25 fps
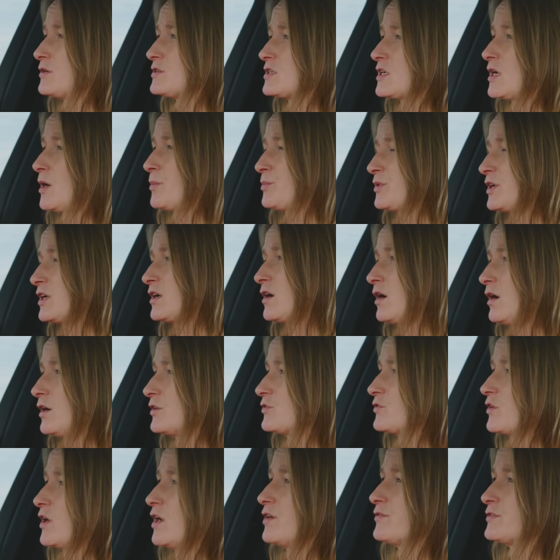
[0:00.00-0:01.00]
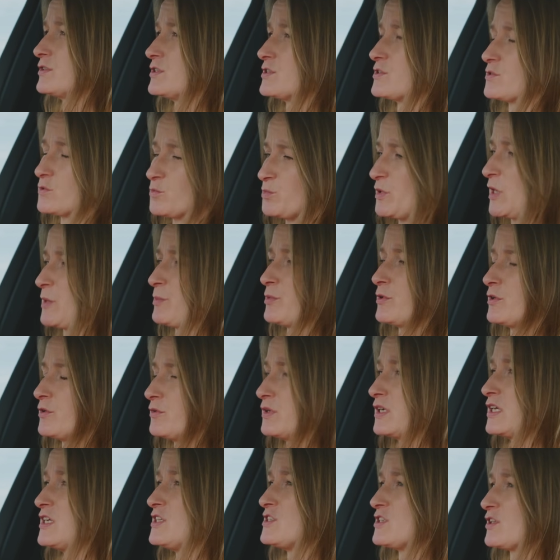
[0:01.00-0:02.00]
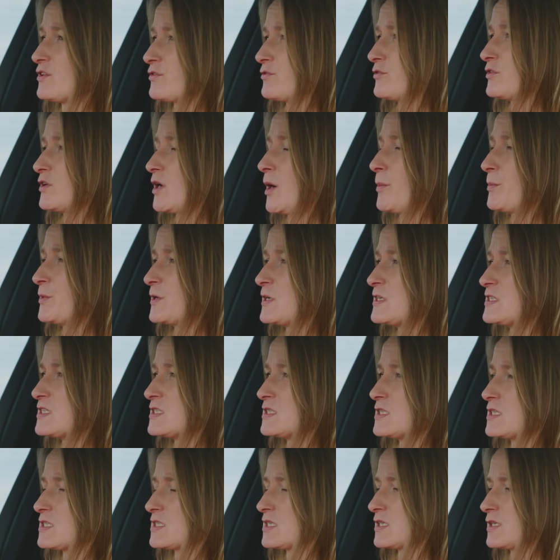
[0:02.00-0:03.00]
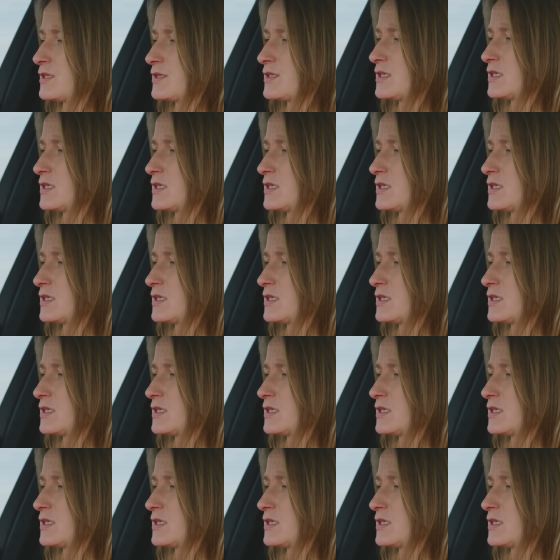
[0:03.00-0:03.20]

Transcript: go to company car drivers or people who are leasing through companies and this kind of